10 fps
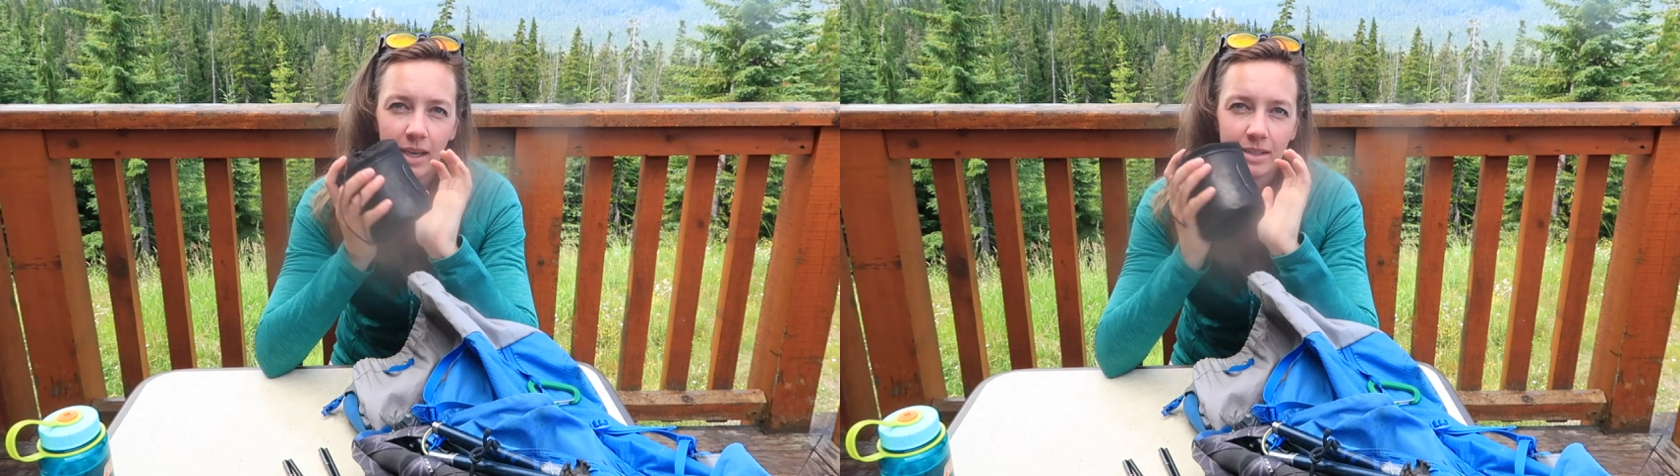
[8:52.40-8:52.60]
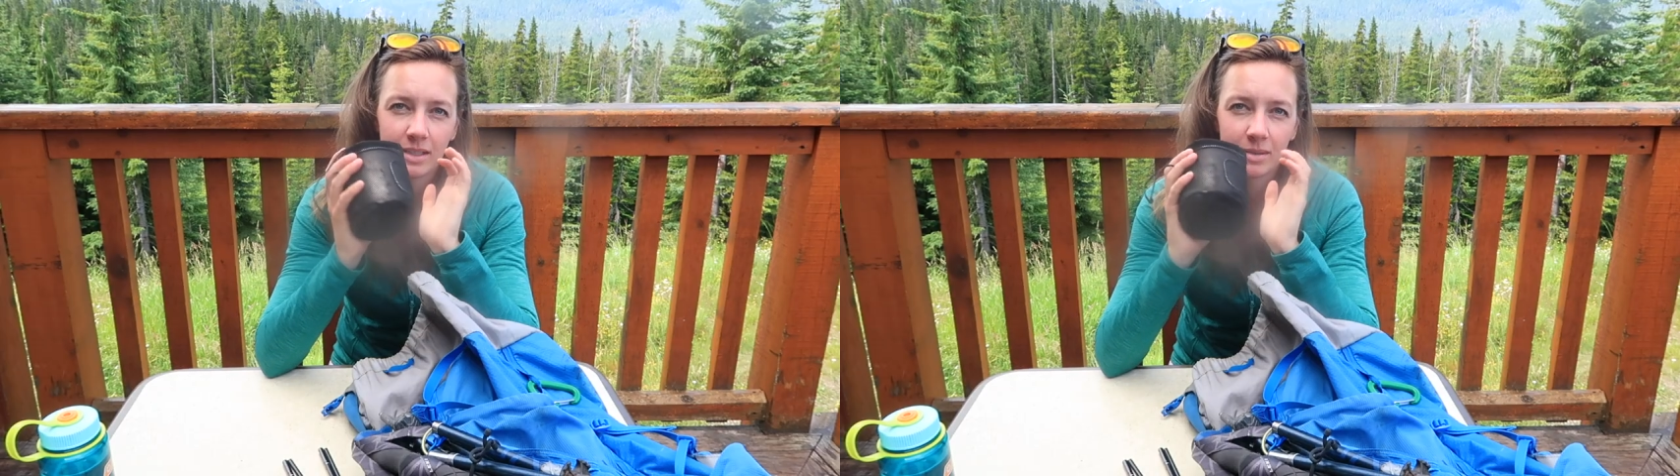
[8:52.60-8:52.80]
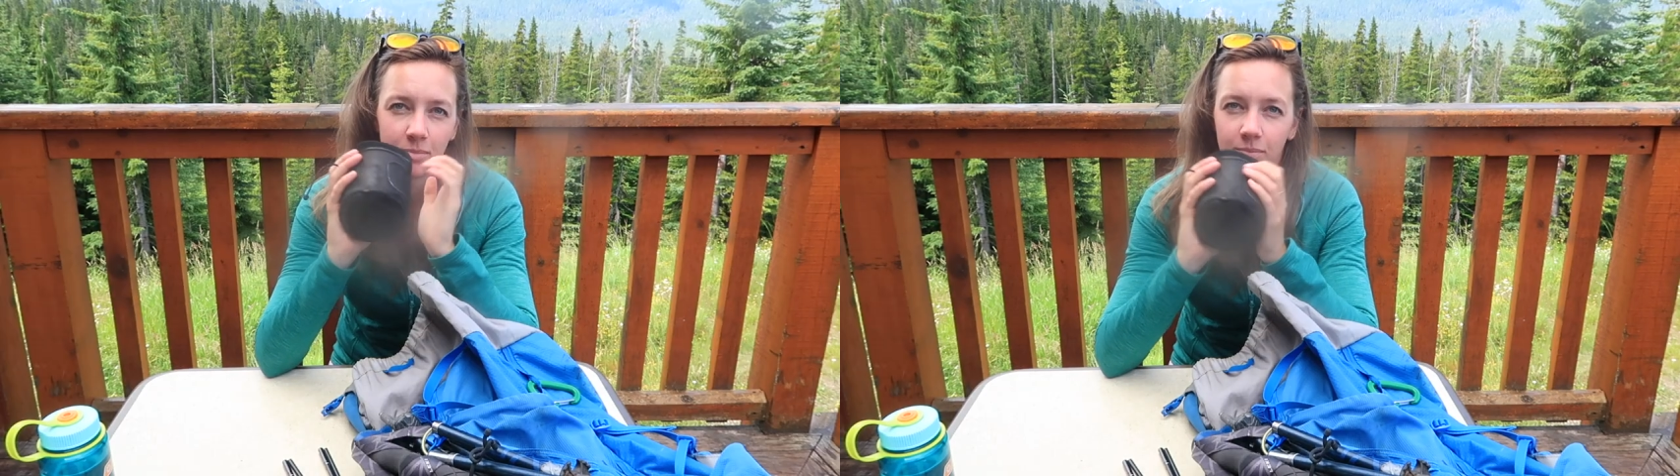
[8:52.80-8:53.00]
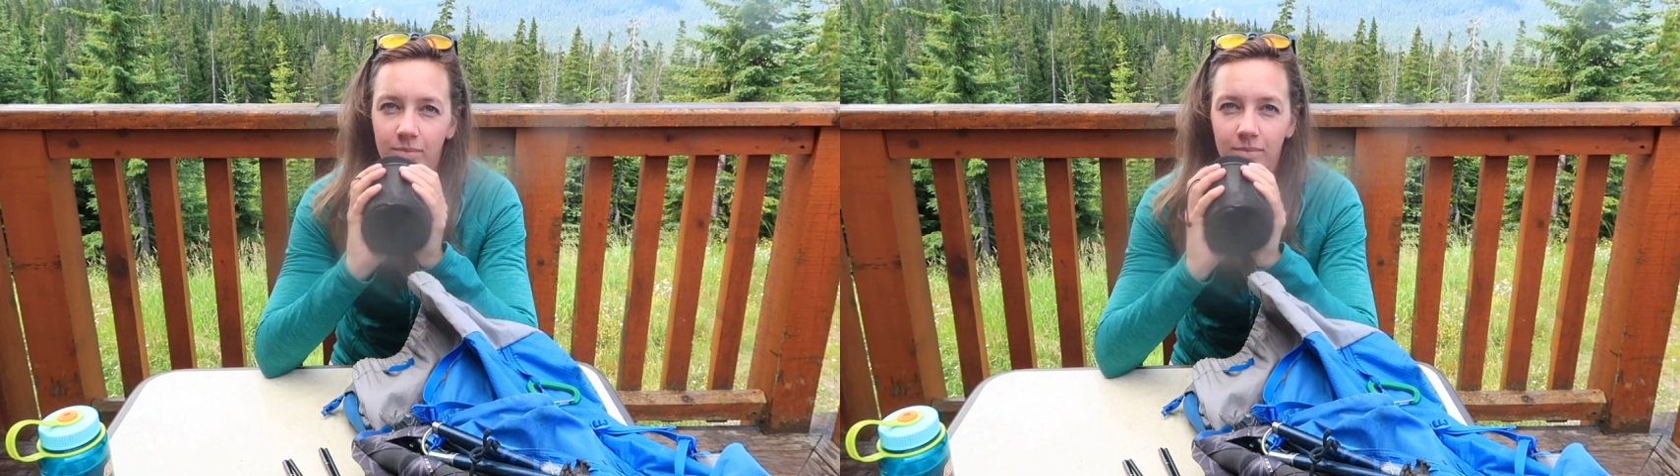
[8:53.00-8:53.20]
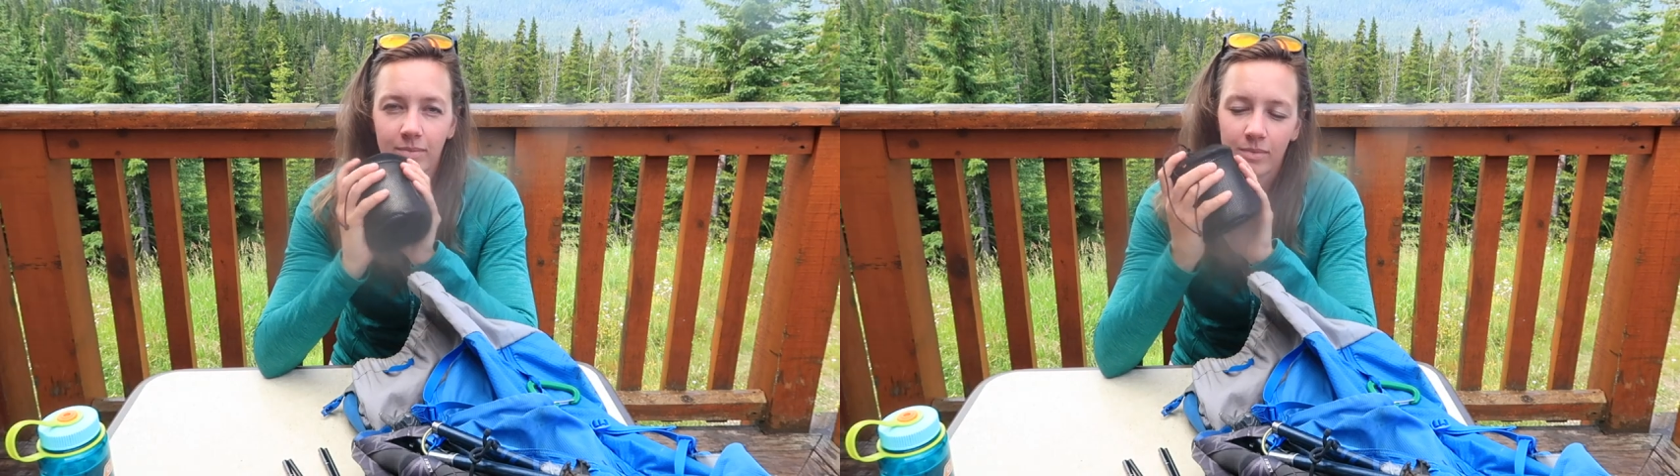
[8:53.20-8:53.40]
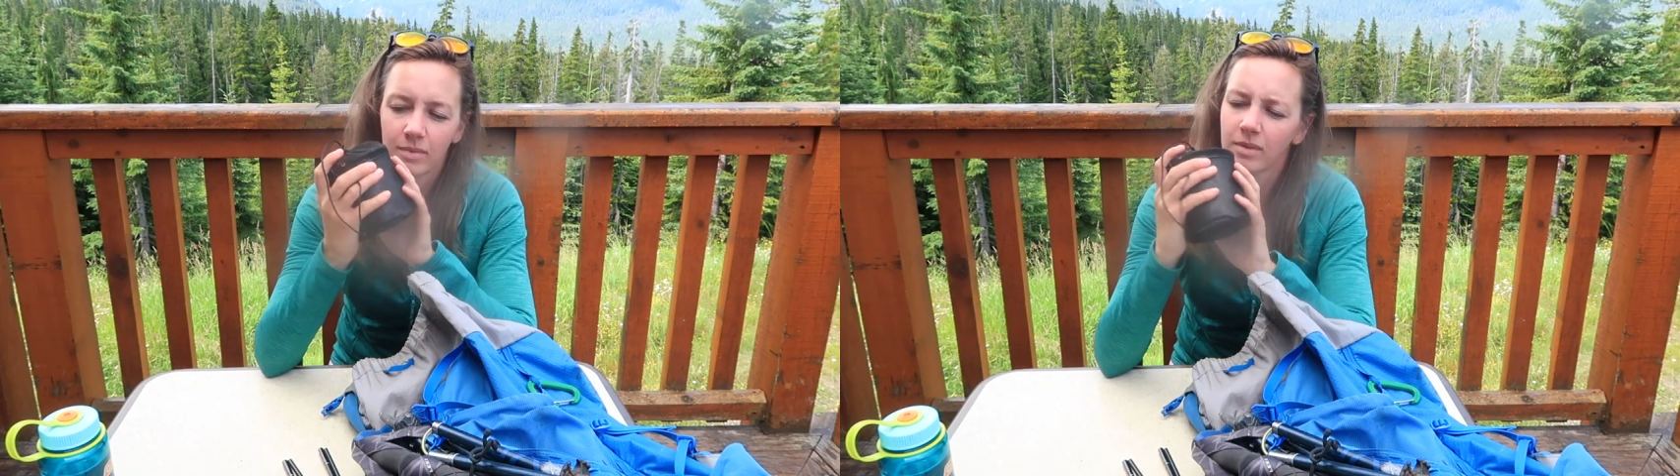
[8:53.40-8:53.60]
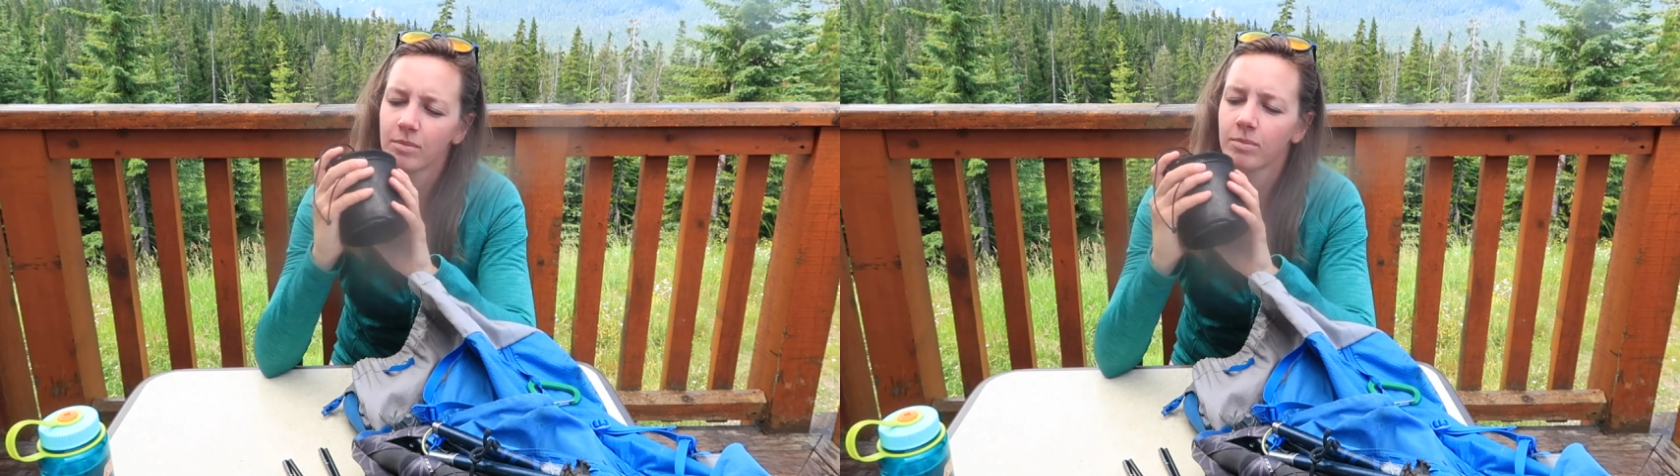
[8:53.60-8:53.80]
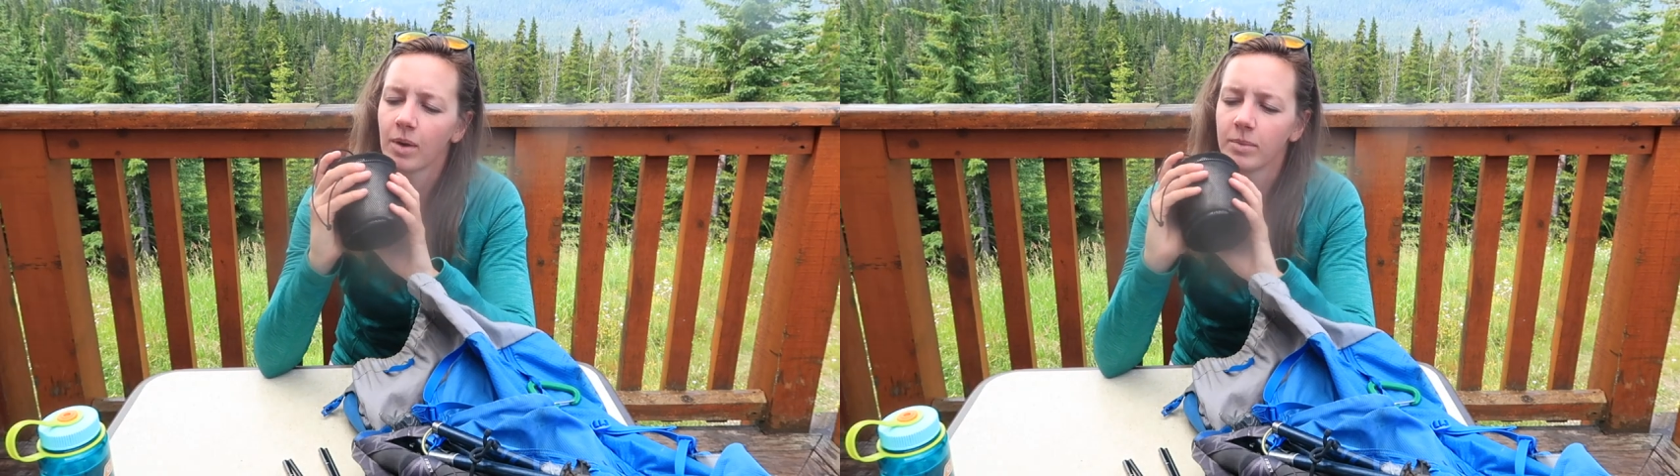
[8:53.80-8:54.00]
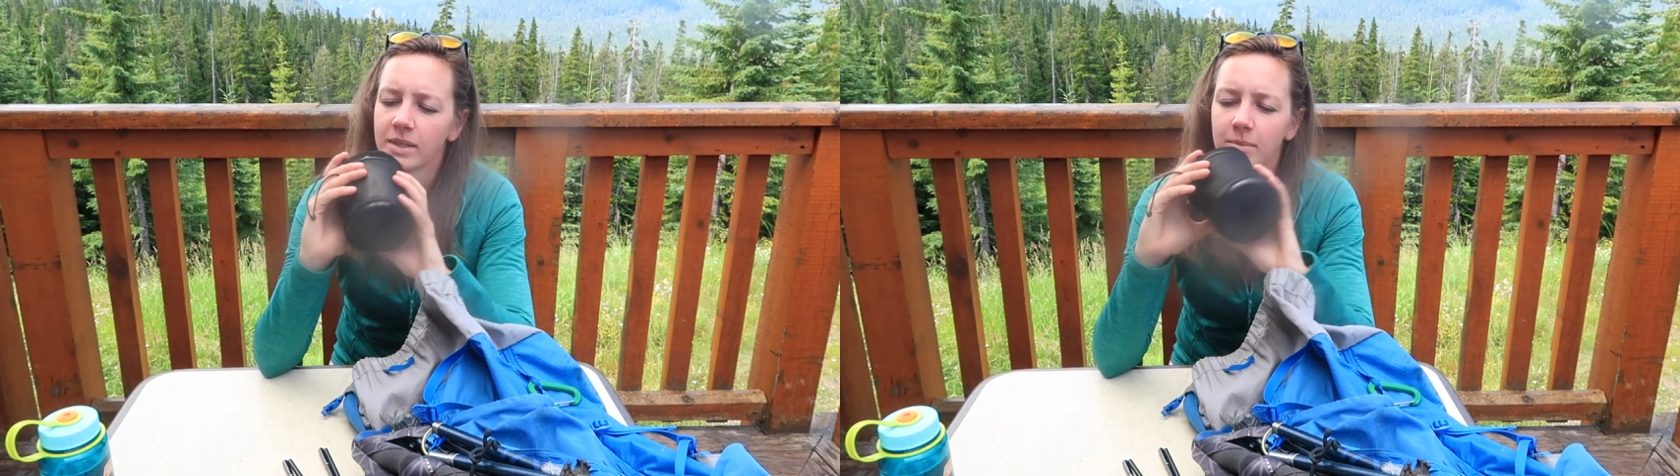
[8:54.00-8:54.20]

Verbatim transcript: and probably